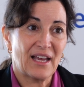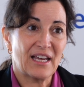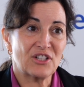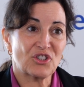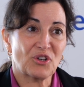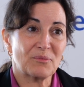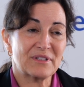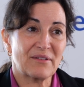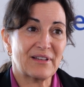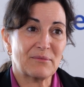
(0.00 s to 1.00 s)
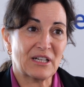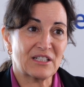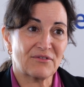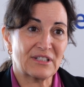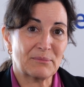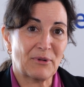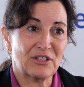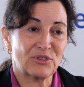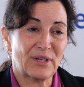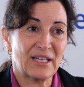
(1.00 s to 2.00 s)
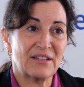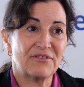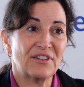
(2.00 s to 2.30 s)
In terms of the objective response rate,